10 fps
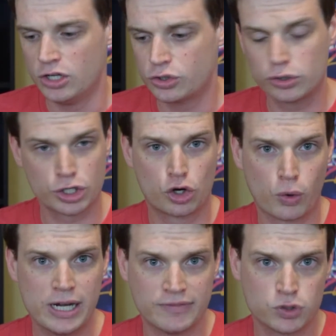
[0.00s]
So there's a
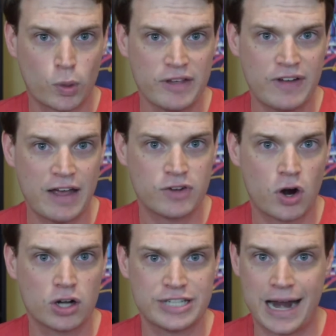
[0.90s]
grid of 25
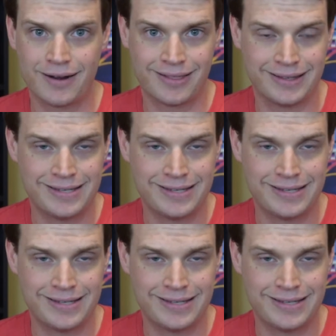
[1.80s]
cards out on the